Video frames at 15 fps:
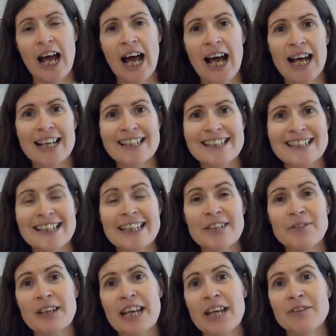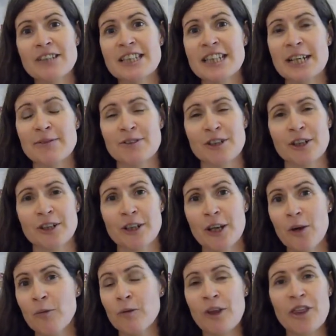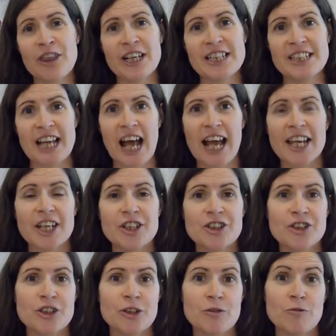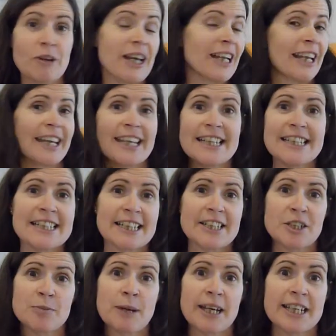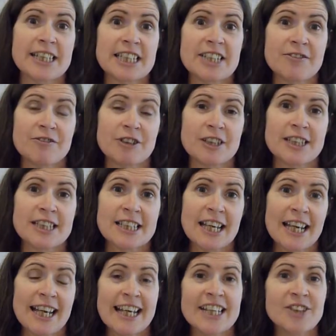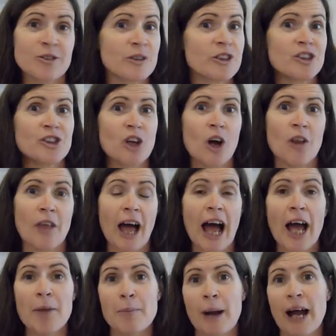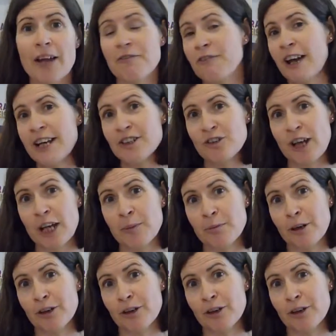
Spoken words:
And living here in Skipton, one of the things that I can do really easily to make a difference is to ensure that I buy fair trade